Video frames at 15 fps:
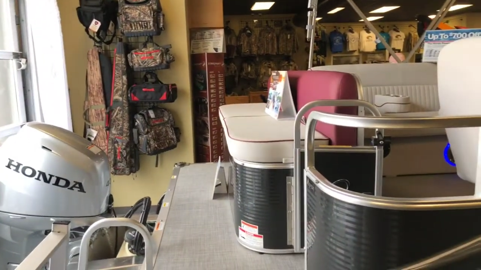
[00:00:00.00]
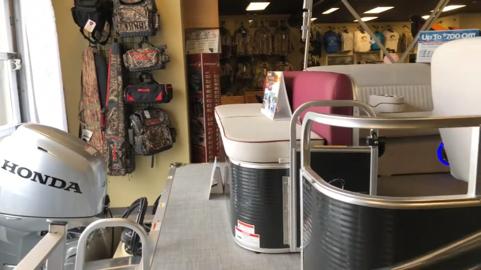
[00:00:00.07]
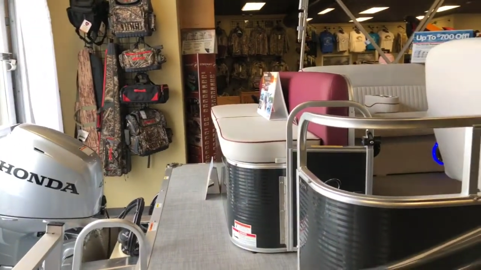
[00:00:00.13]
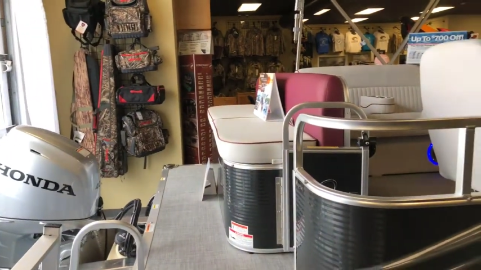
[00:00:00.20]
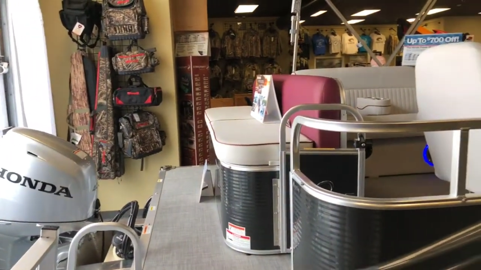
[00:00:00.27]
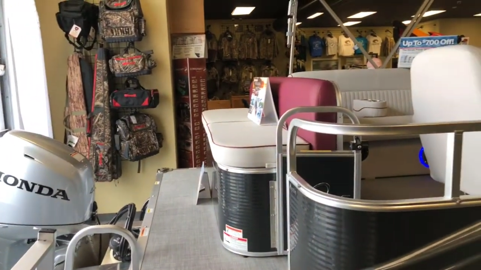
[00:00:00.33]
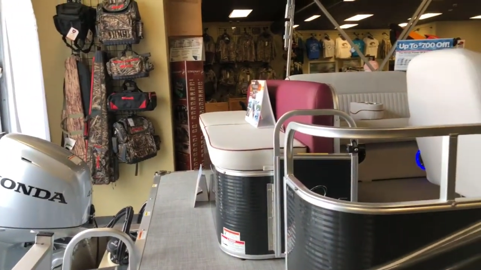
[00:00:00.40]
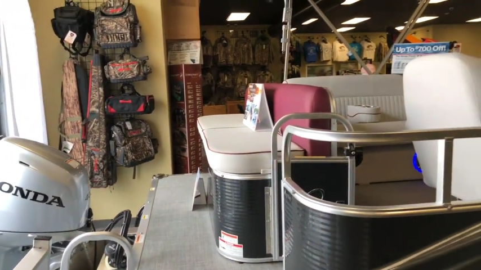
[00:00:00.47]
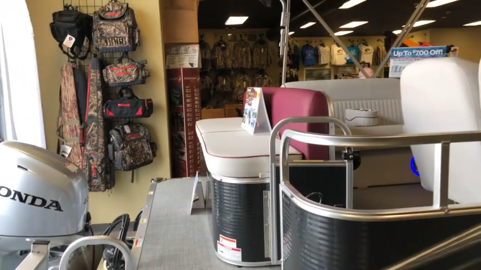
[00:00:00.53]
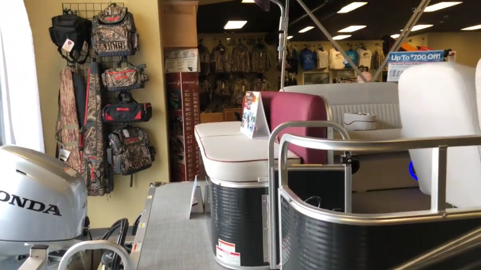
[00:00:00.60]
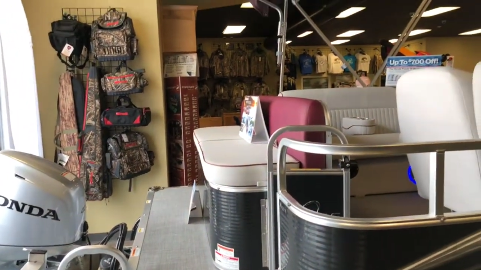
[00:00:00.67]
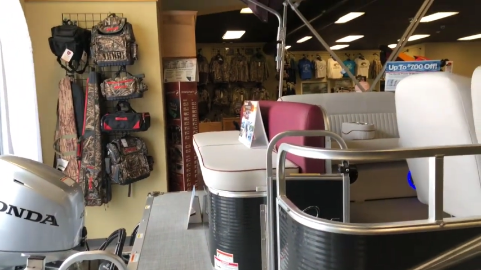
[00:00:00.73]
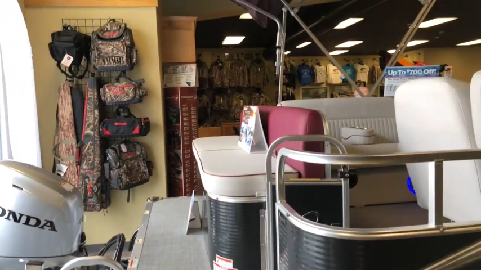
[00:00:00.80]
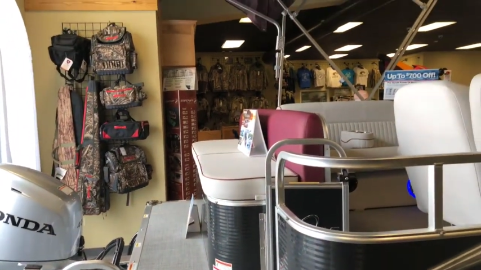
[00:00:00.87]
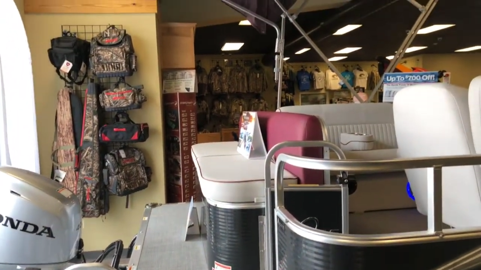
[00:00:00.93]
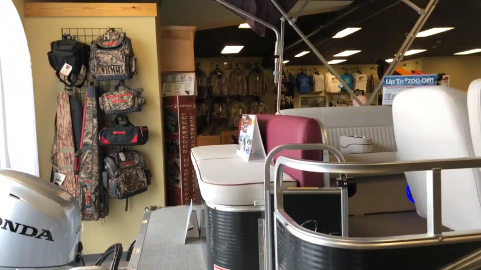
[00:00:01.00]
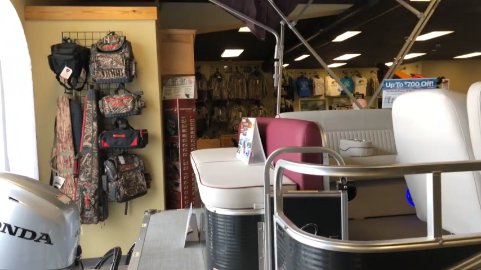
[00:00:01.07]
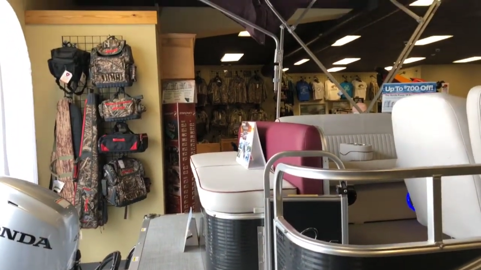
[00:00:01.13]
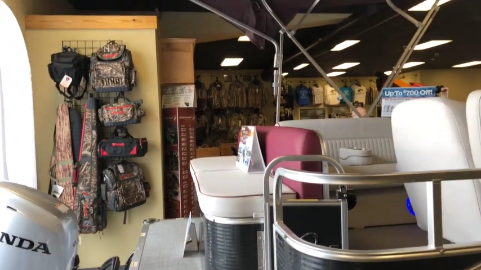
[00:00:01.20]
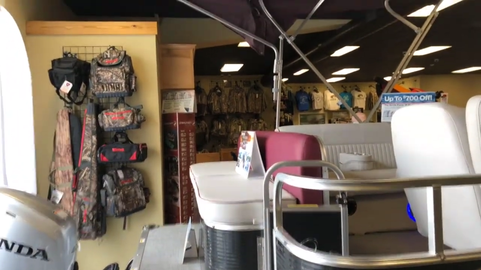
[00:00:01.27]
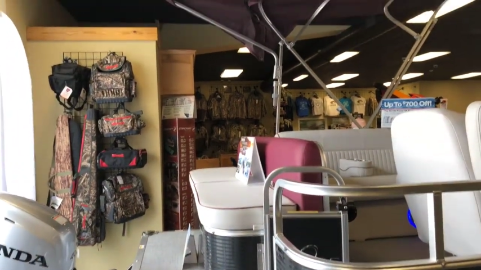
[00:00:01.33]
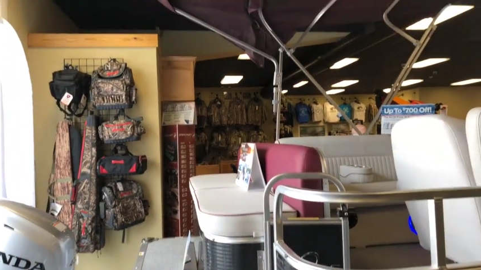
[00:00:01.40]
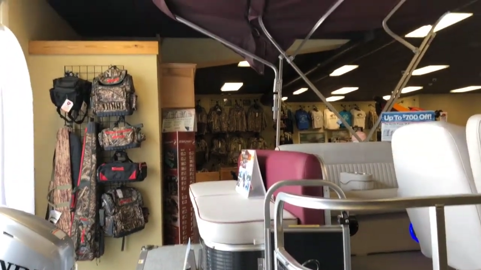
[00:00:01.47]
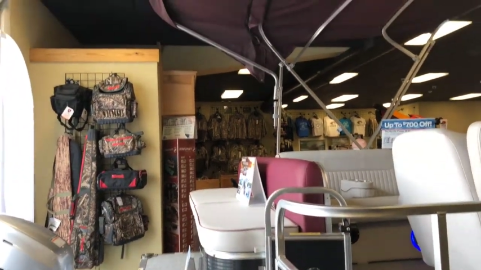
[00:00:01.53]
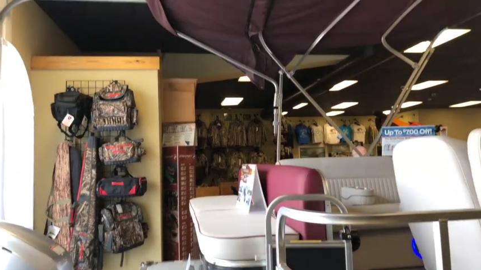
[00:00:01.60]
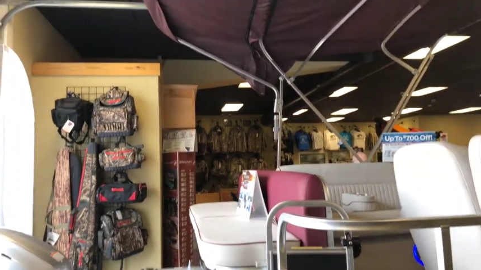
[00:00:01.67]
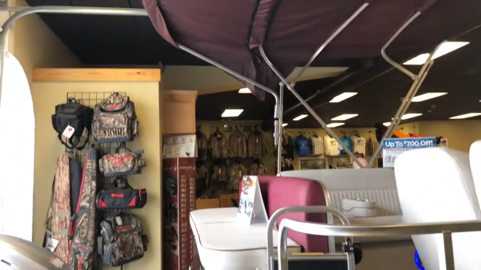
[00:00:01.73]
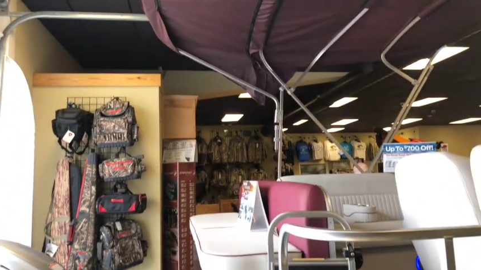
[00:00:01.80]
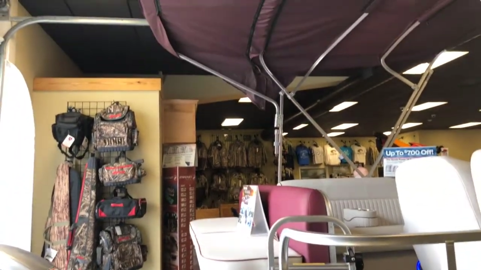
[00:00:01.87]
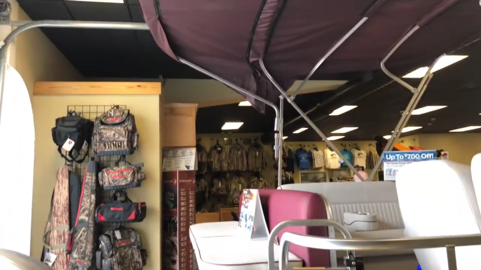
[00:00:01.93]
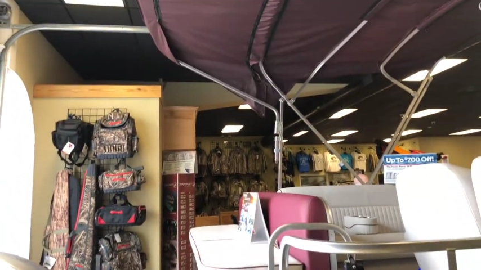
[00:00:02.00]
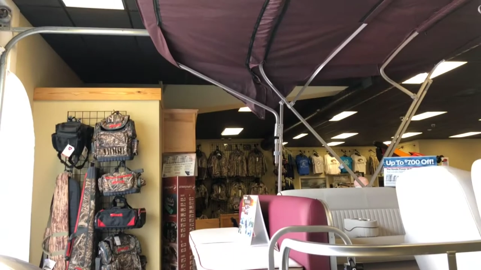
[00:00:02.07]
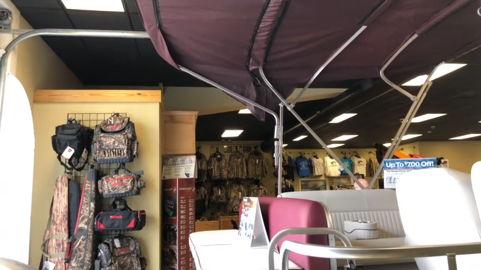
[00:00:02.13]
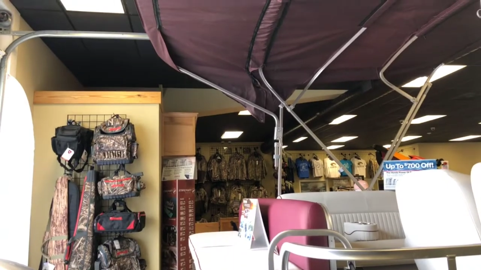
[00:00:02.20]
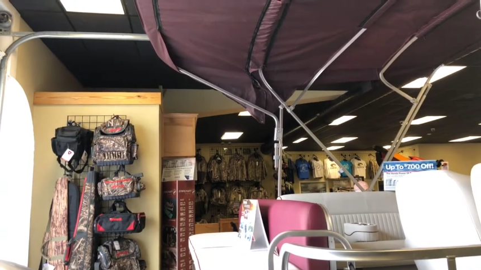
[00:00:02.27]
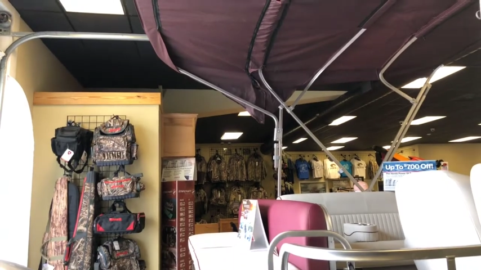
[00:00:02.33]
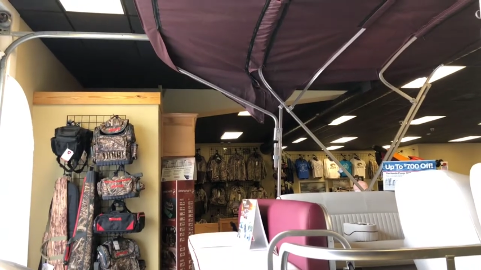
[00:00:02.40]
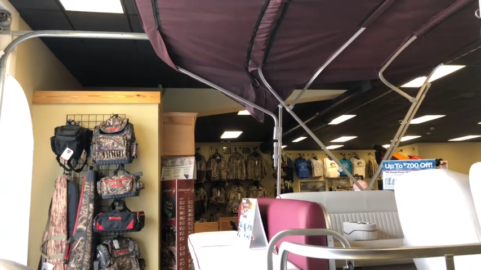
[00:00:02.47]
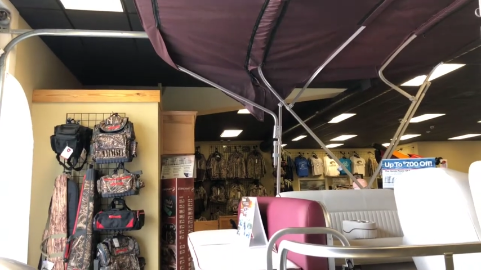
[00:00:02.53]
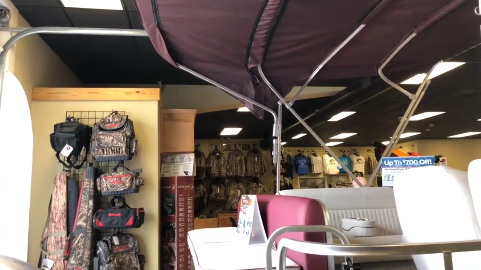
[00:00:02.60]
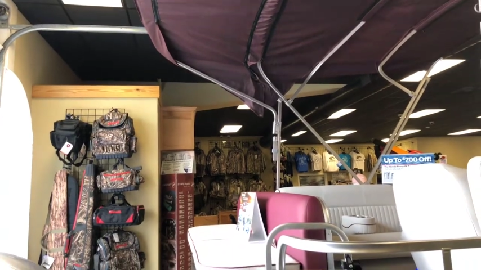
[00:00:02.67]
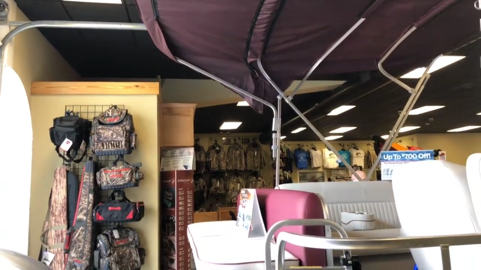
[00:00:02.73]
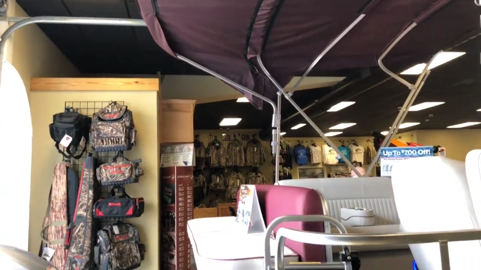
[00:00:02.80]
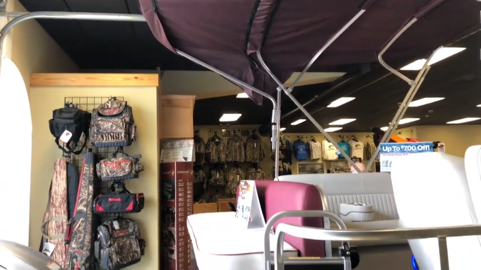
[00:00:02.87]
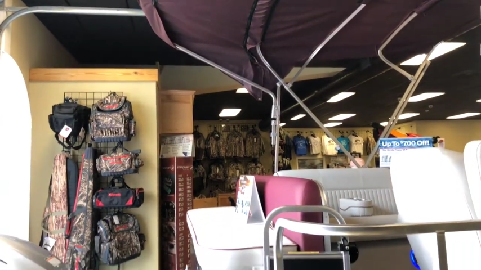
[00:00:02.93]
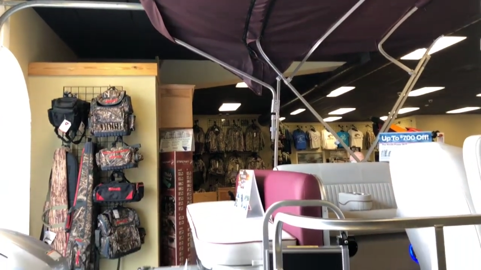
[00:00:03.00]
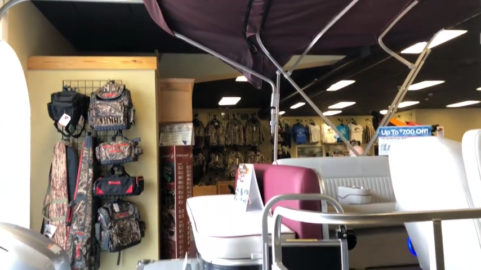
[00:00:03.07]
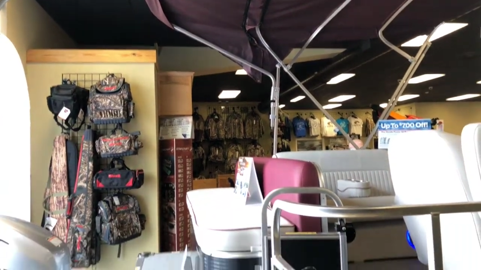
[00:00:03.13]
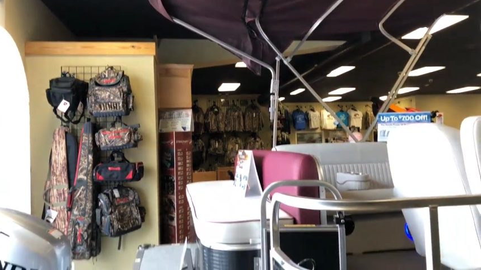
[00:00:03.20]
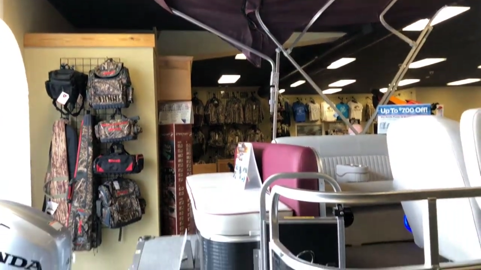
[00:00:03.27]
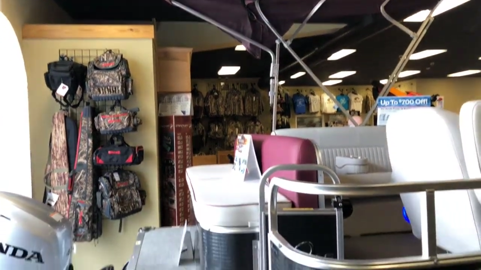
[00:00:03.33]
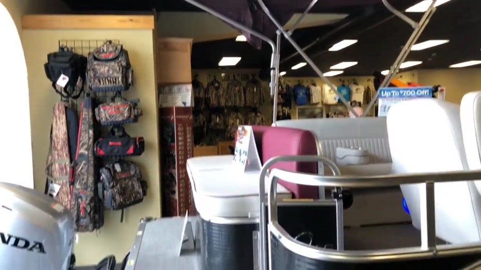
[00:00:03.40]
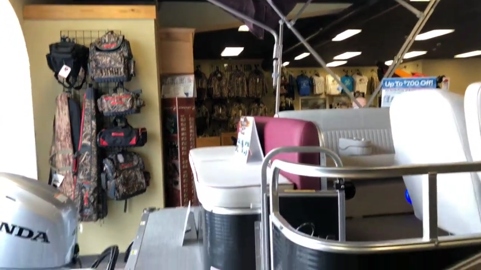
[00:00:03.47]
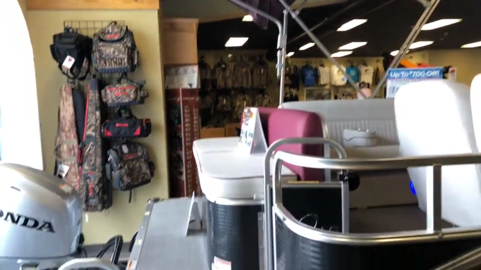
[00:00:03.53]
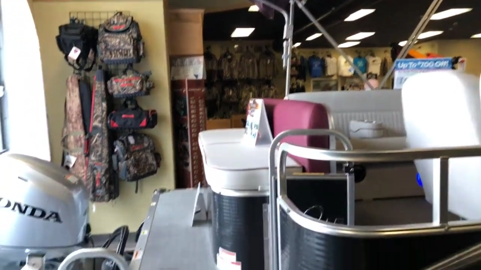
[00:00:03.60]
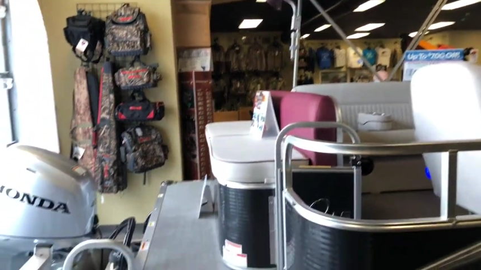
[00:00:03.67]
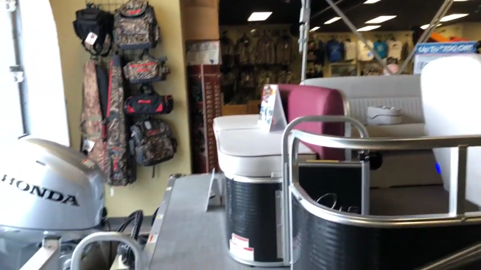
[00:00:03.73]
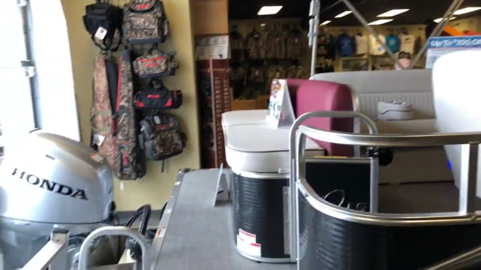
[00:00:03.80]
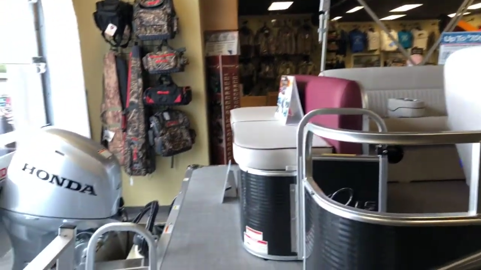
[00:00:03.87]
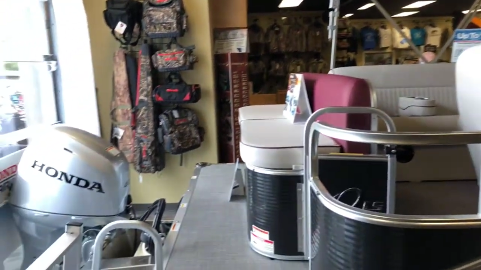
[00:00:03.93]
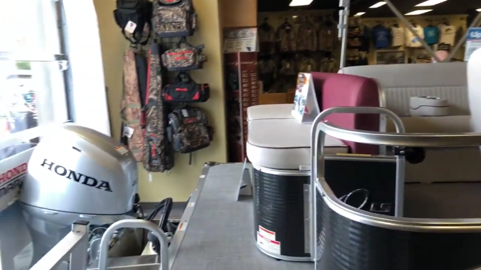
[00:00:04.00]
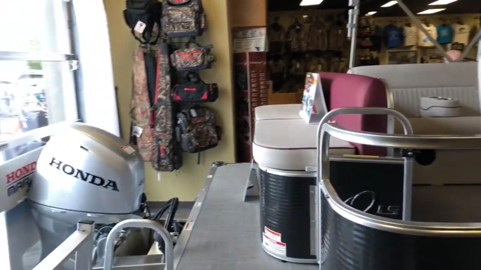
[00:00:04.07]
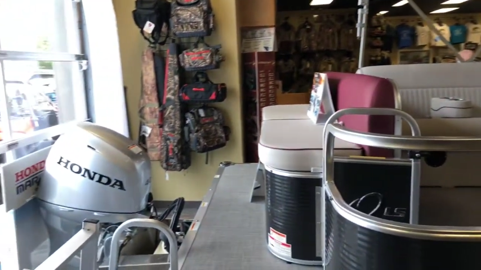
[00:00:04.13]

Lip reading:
Nobody's mouth can be seen.